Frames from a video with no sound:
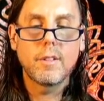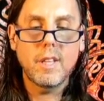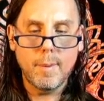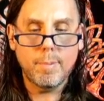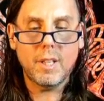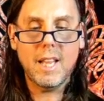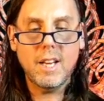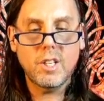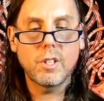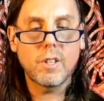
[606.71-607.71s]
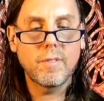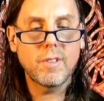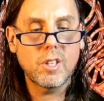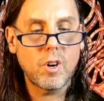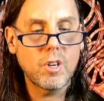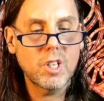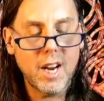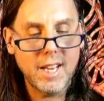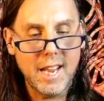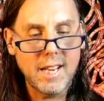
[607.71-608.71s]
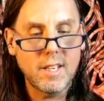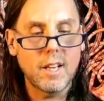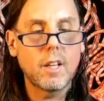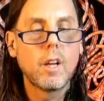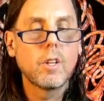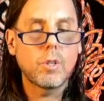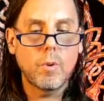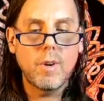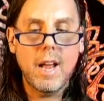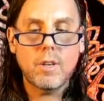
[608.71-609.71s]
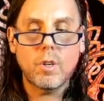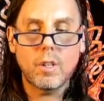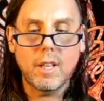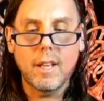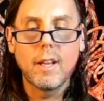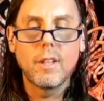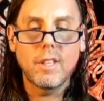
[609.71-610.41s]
The implications of this are gigantic, so naturally,